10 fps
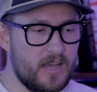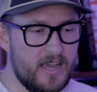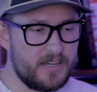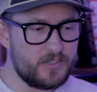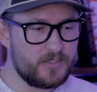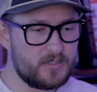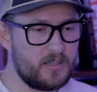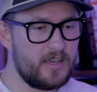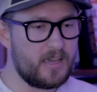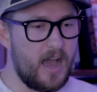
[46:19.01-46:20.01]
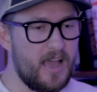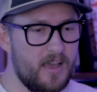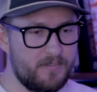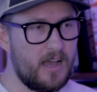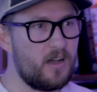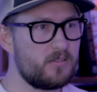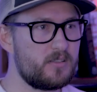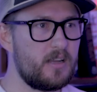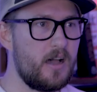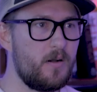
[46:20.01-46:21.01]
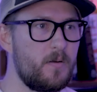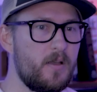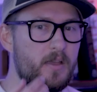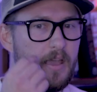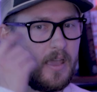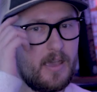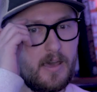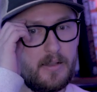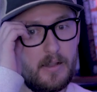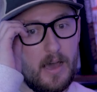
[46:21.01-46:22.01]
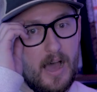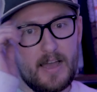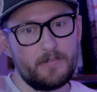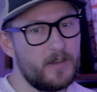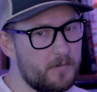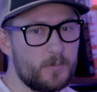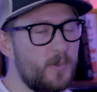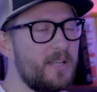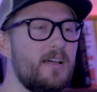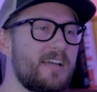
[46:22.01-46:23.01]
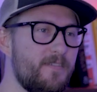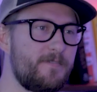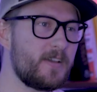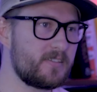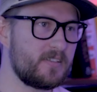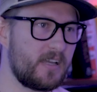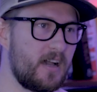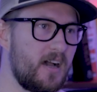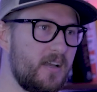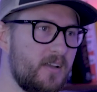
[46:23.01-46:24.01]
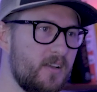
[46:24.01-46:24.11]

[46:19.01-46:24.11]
I just like, I have a house now and I've never been like a fix-it guy.